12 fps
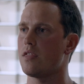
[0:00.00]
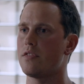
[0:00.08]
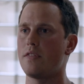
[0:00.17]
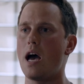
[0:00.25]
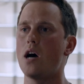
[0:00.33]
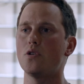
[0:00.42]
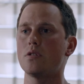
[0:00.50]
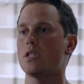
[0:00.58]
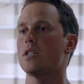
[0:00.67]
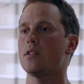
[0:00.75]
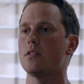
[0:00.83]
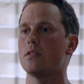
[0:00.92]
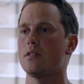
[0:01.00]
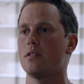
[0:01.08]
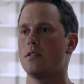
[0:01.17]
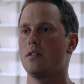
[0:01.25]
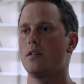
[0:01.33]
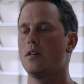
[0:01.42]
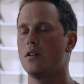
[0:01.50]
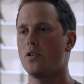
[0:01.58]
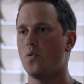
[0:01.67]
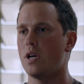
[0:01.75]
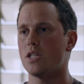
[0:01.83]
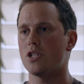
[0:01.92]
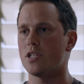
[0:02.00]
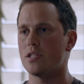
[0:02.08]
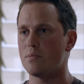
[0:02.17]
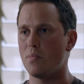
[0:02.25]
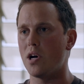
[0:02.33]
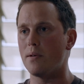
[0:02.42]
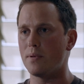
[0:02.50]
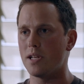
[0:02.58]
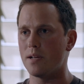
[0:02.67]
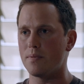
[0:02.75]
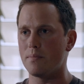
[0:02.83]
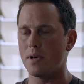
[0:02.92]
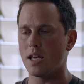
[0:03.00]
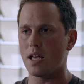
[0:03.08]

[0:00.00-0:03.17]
a thousand questions popping up in my